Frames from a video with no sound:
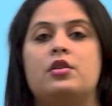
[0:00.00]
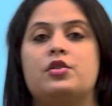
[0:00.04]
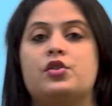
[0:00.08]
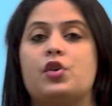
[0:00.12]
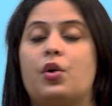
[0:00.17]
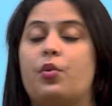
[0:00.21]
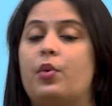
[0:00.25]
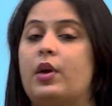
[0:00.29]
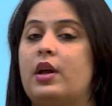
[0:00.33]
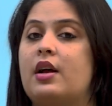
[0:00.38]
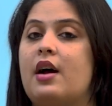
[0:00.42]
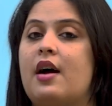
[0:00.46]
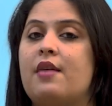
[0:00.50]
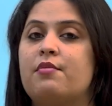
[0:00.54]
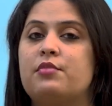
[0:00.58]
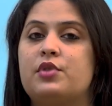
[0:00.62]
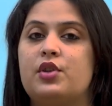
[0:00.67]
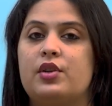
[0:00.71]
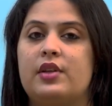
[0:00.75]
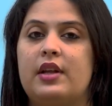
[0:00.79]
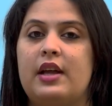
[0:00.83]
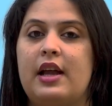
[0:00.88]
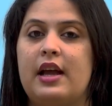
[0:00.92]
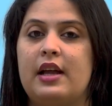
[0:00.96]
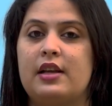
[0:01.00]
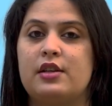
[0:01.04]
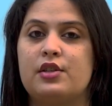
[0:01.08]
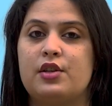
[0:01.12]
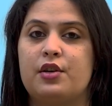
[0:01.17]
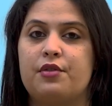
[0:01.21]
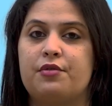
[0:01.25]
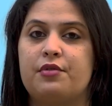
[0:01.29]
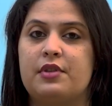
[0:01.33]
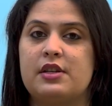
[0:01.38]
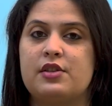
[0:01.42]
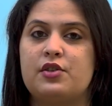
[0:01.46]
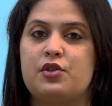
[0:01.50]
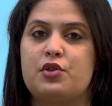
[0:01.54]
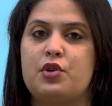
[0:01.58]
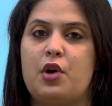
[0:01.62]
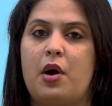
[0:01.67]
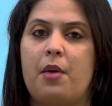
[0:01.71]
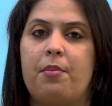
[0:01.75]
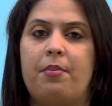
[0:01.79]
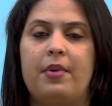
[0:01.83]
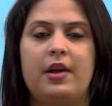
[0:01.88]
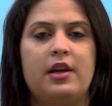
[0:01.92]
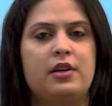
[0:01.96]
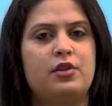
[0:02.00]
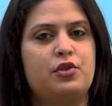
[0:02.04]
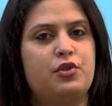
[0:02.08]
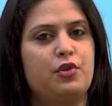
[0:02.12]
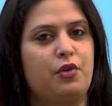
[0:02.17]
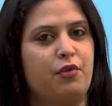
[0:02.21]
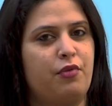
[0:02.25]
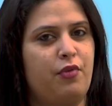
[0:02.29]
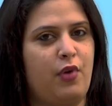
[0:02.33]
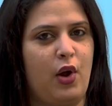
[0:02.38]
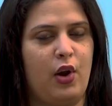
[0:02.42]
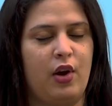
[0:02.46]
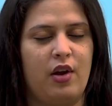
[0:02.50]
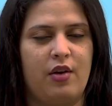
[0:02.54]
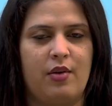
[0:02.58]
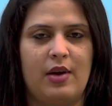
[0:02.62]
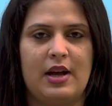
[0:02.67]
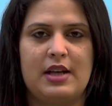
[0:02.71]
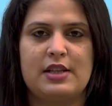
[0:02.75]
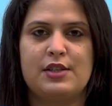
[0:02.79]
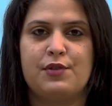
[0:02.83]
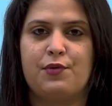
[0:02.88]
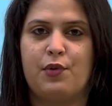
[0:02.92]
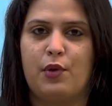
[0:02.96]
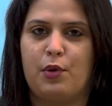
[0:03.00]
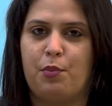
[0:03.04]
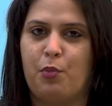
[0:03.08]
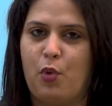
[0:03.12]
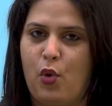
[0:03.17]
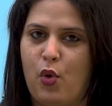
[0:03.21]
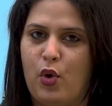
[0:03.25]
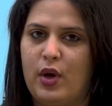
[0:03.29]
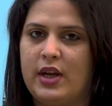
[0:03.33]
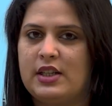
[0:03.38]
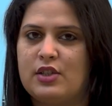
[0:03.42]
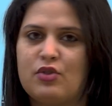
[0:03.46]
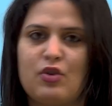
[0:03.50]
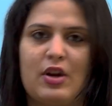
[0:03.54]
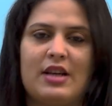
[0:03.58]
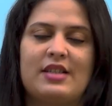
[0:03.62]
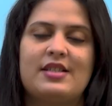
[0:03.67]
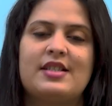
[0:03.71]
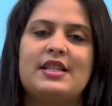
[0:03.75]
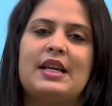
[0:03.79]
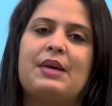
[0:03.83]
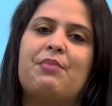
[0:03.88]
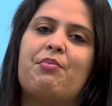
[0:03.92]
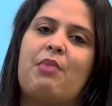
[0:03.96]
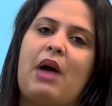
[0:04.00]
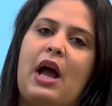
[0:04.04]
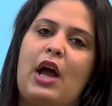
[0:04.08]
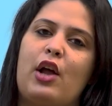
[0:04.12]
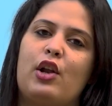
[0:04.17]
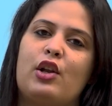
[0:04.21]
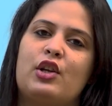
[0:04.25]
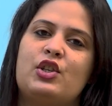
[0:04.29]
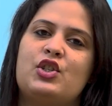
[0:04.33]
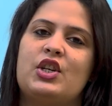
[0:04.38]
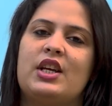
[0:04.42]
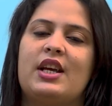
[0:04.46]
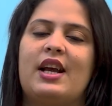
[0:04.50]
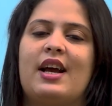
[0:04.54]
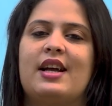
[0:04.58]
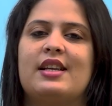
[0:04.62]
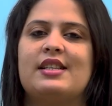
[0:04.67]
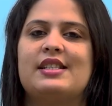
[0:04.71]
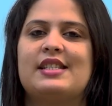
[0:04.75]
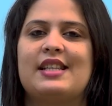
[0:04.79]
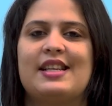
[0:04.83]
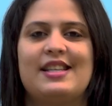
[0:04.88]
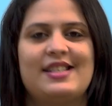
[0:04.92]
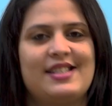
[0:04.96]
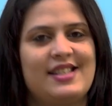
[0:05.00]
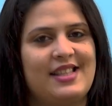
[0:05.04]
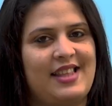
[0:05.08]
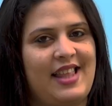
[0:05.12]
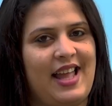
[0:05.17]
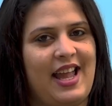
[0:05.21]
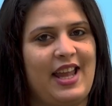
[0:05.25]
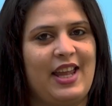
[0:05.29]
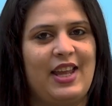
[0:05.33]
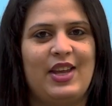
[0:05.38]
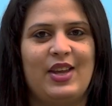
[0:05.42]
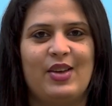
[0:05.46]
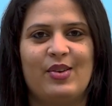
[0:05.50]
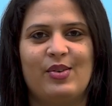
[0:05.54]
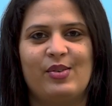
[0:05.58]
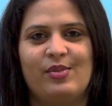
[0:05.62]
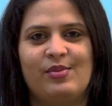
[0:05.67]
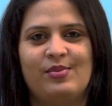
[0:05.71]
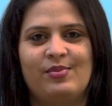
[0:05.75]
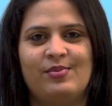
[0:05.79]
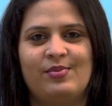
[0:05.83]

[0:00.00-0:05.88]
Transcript: So we come to the end of this topic. Do follow us for more interesting biology content. Thank you.